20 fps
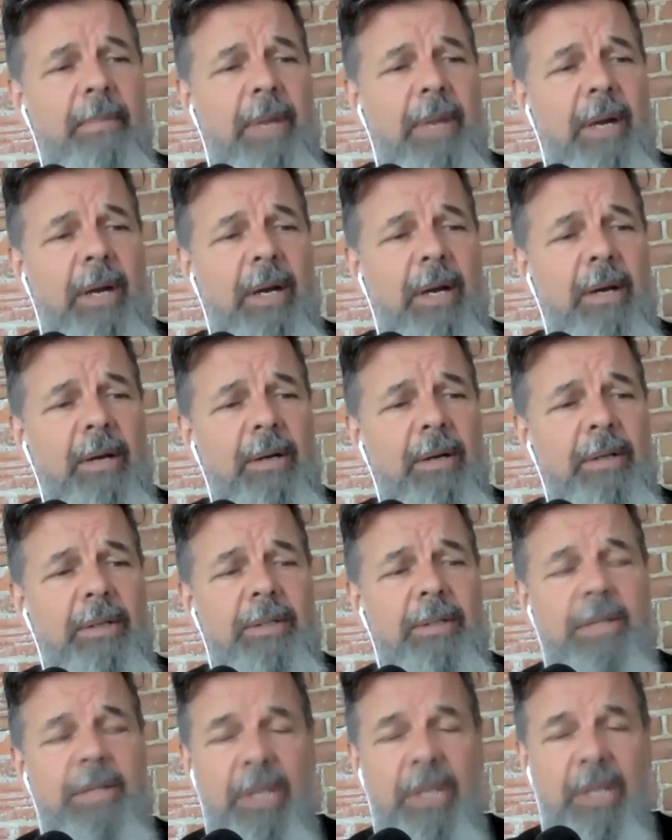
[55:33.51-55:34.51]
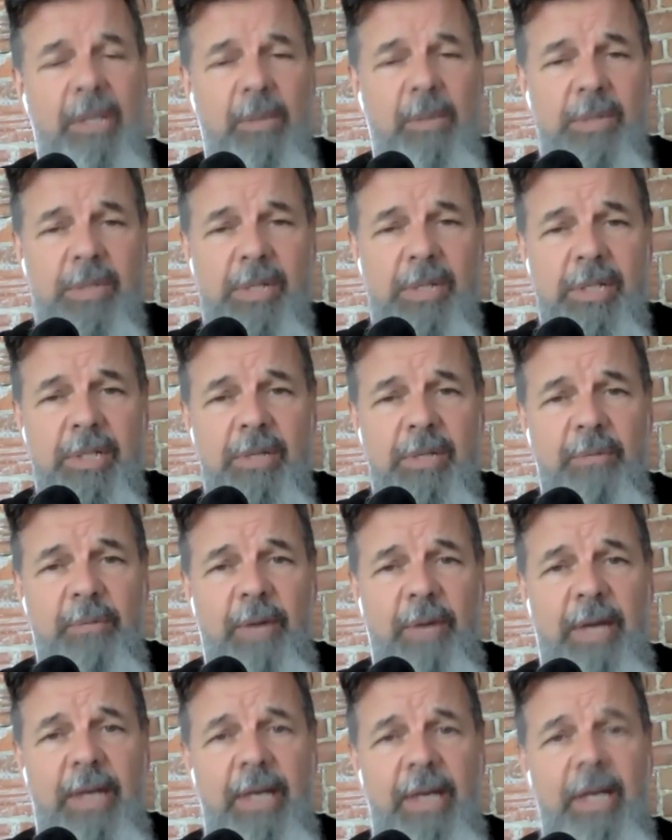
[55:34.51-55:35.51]
are dealing with
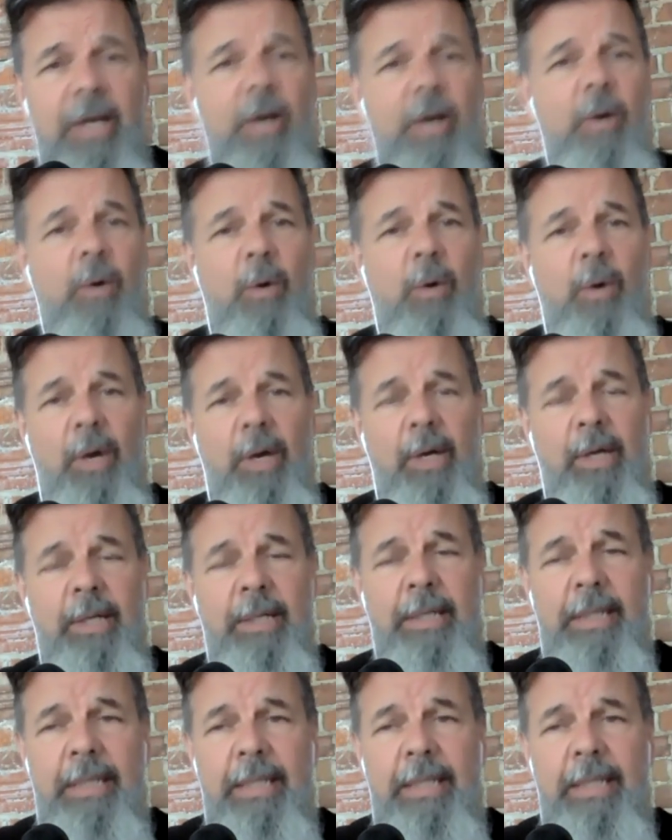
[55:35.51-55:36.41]
schizophrenia or